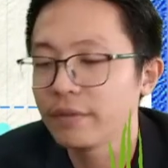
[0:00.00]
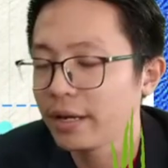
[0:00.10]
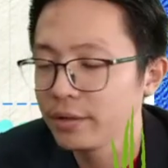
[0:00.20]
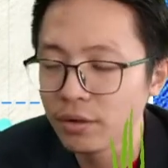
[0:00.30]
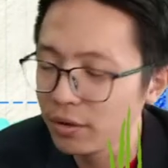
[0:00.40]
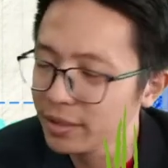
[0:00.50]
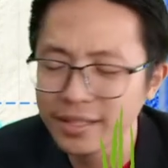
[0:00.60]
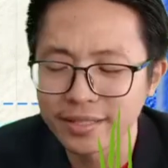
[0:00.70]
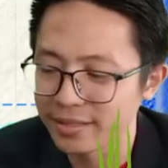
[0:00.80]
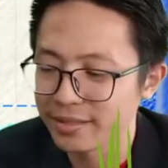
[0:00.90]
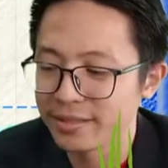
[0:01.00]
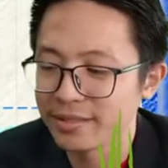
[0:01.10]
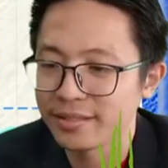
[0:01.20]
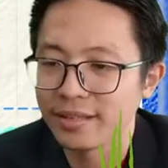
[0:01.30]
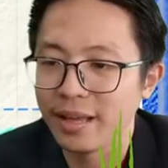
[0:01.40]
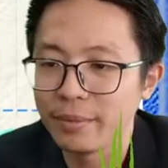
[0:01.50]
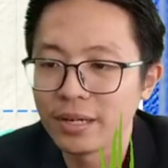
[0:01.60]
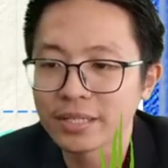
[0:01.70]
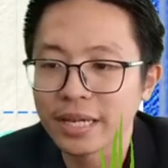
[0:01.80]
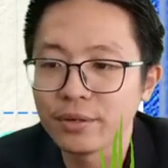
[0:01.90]
I know all this
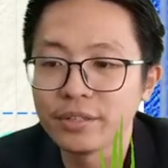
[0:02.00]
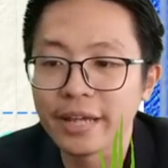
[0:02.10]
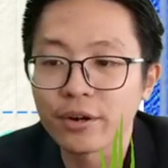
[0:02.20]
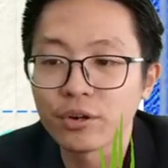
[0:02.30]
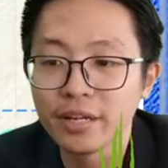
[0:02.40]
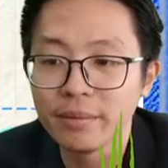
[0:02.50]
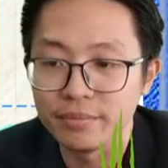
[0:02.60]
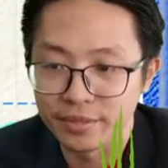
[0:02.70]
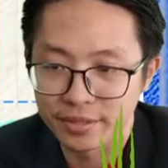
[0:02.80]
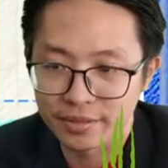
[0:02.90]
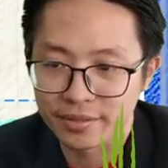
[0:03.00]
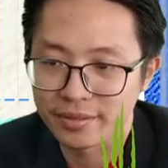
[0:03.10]
because I know the acronyms.